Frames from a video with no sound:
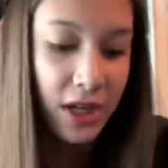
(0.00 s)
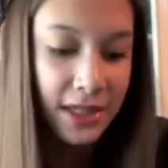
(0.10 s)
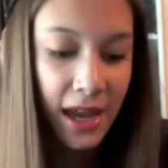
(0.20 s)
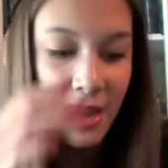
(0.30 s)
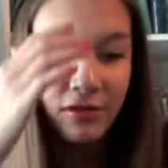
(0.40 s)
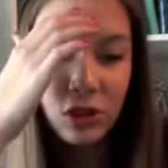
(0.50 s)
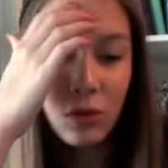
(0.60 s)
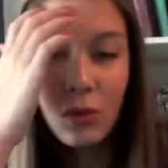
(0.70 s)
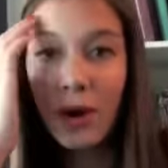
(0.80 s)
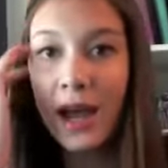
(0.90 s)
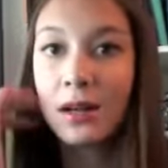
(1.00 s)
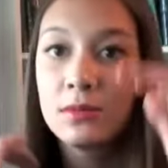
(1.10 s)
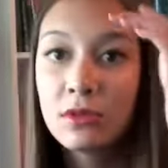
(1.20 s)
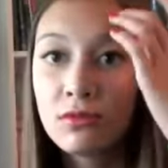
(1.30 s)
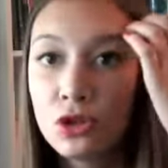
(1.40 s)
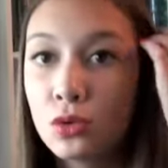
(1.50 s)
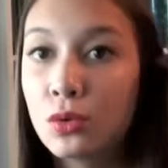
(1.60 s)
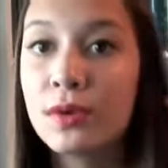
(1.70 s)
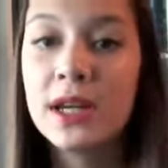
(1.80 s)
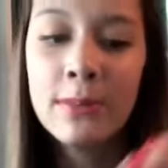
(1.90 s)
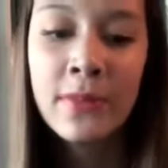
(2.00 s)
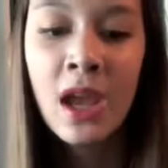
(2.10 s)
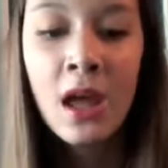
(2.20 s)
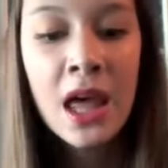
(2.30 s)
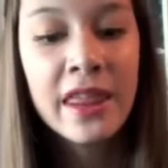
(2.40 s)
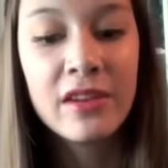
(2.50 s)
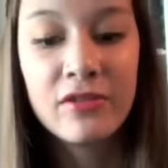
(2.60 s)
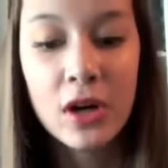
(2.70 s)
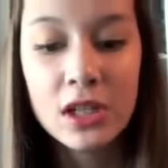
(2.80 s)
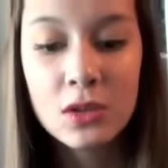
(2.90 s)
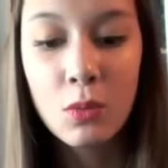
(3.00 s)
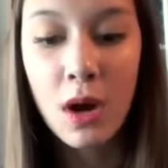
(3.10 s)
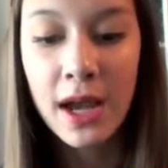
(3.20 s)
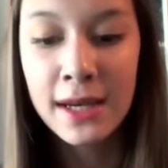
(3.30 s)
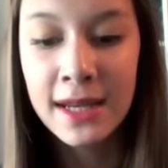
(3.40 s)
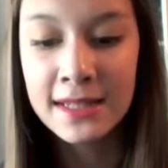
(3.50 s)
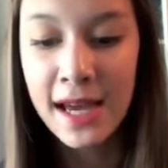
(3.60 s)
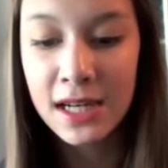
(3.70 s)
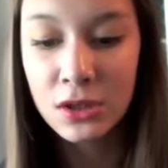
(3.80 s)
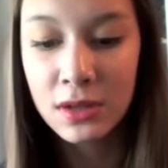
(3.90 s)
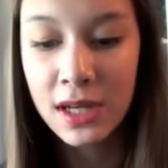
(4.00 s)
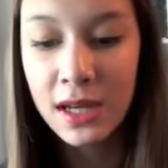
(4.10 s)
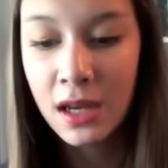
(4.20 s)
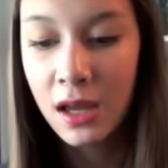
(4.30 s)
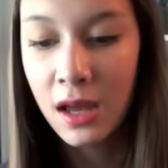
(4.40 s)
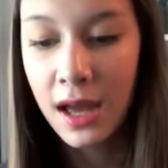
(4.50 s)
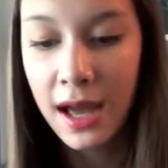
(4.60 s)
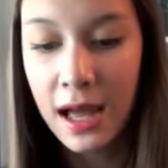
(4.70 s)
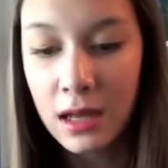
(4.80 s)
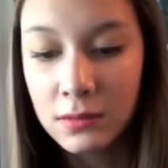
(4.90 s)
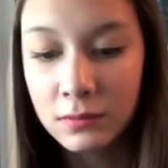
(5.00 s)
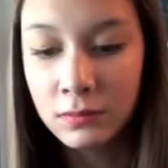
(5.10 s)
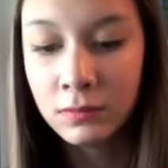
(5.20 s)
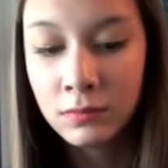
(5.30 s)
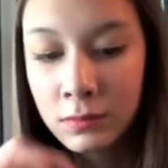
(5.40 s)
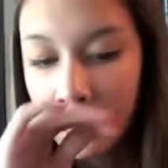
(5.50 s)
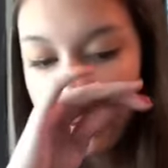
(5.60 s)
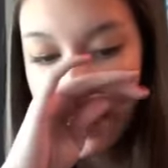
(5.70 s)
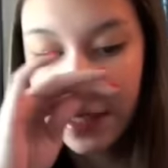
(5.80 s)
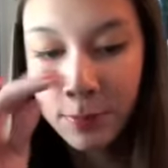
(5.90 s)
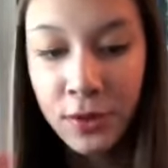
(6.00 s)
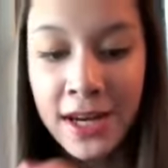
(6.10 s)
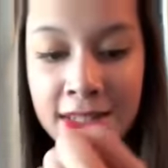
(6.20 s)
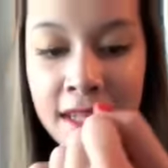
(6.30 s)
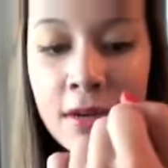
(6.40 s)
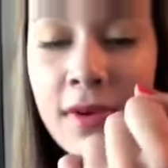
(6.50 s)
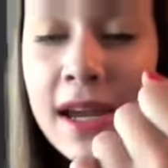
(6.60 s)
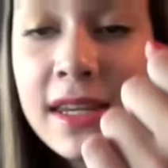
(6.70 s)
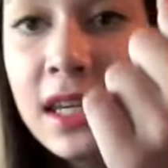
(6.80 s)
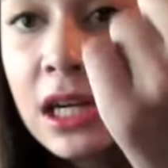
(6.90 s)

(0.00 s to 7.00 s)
first I have two items of jewelry. The first one is actually um, this bracelet right